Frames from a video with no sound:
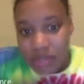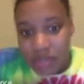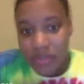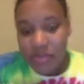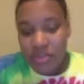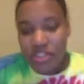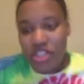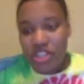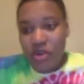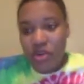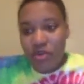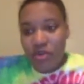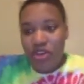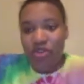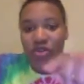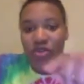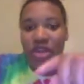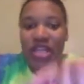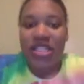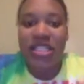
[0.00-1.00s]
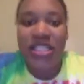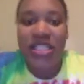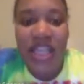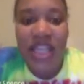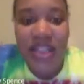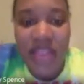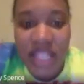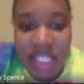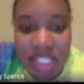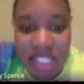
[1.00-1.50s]
So you can see
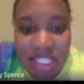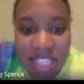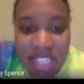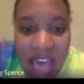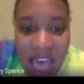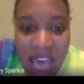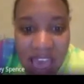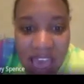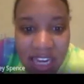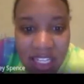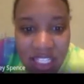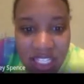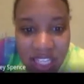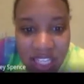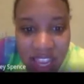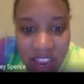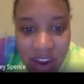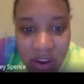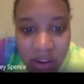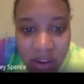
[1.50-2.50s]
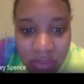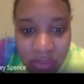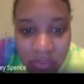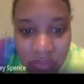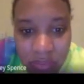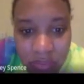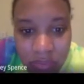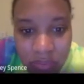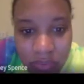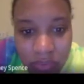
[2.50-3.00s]
the sides there.
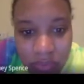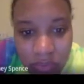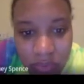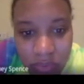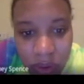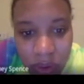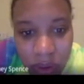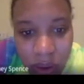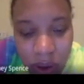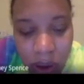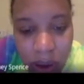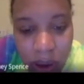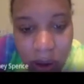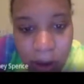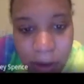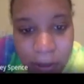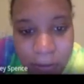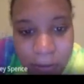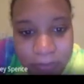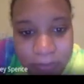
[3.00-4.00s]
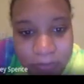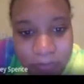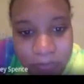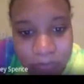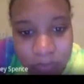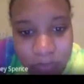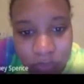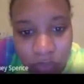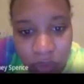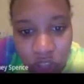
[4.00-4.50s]

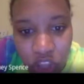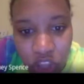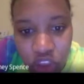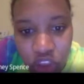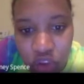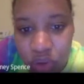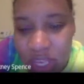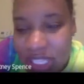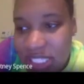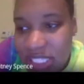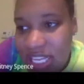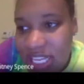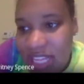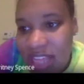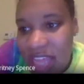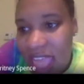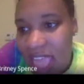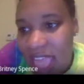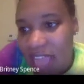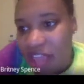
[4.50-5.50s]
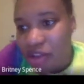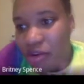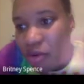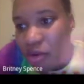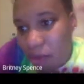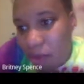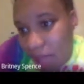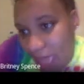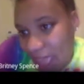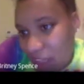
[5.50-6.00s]
You can see the angle.
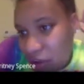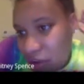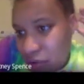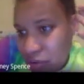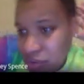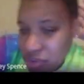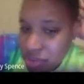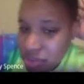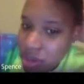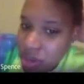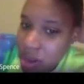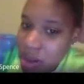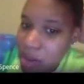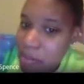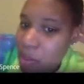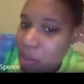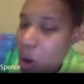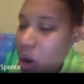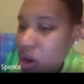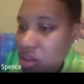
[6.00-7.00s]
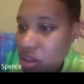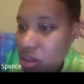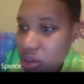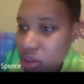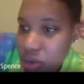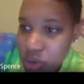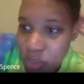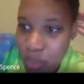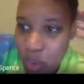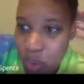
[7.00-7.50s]
Angles are the
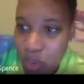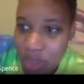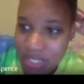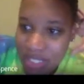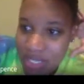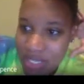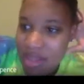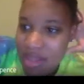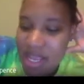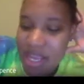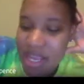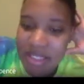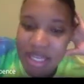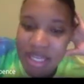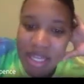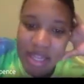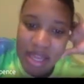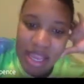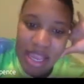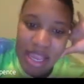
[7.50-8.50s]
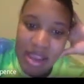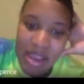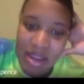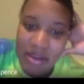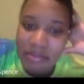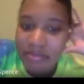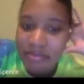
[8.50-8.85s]
little pointy things at the end.